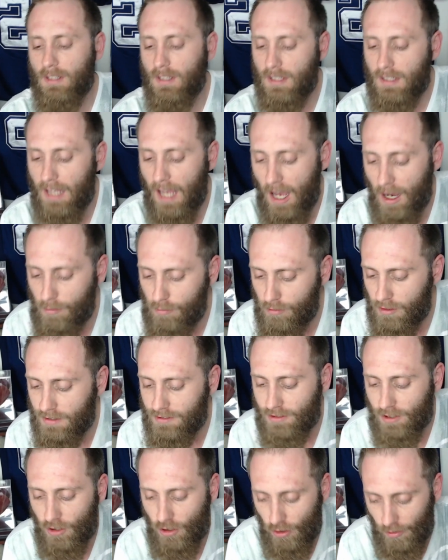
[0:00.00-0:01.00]

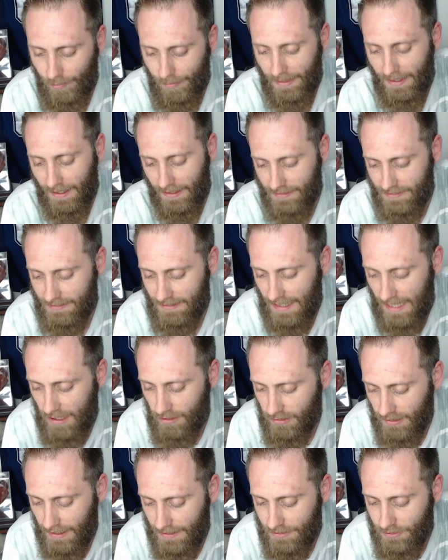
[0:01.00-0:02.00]
Cowboys home pants now
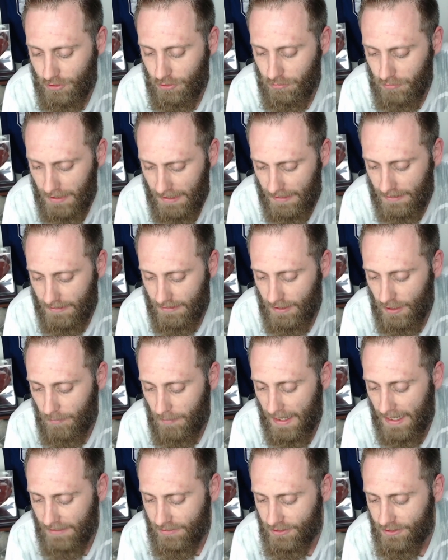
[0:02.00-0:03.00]
less green to
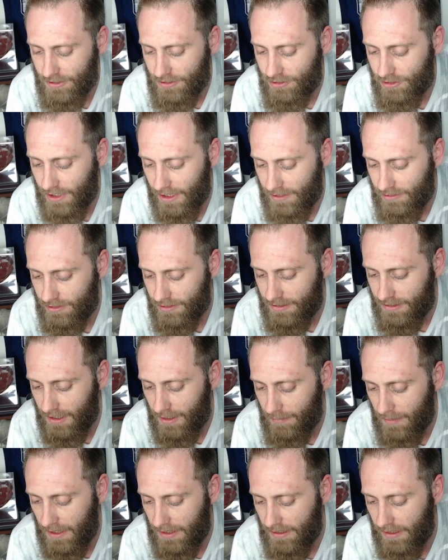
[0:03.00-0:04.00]
match the changes they
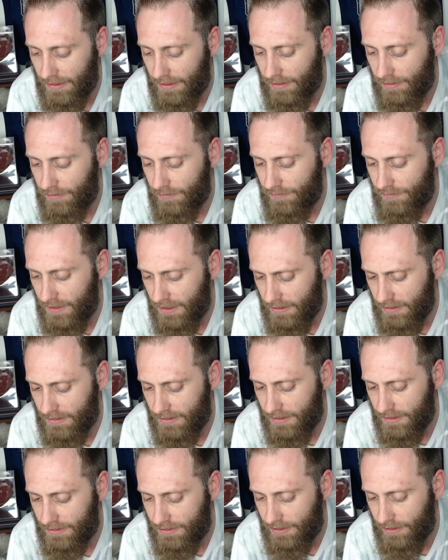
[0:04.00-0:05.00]
made on the field
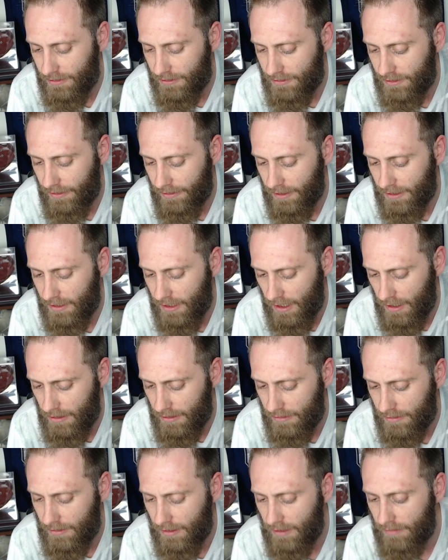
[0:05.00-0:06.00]
this year to the
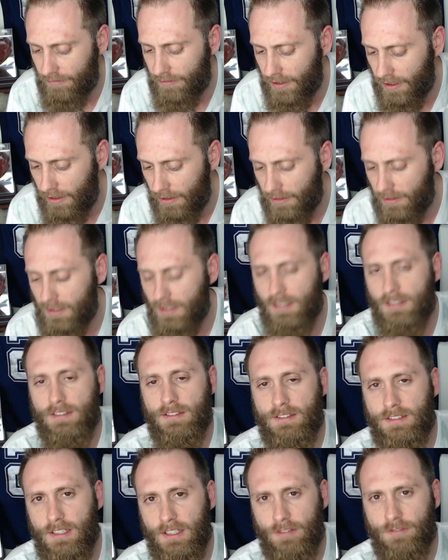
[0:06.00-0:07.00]
color of their
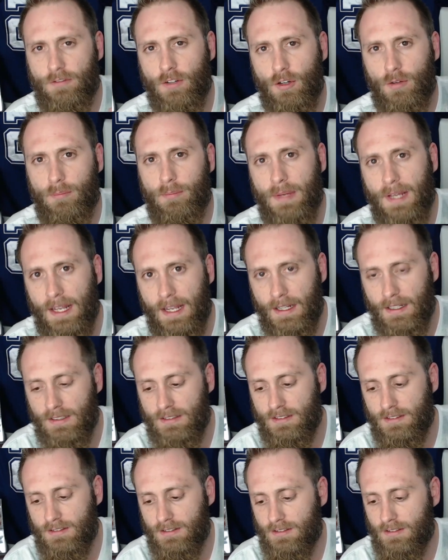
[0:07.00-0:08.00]
seafoam
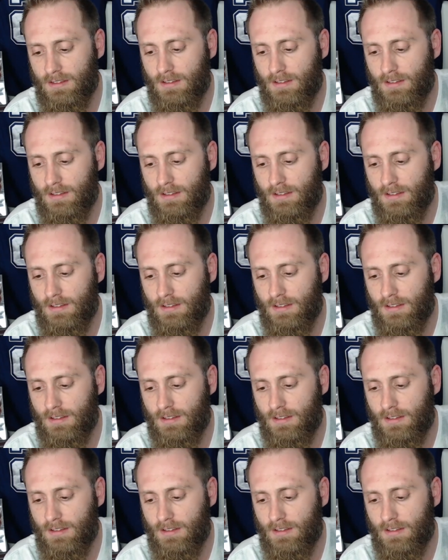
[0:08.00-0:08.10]
pants.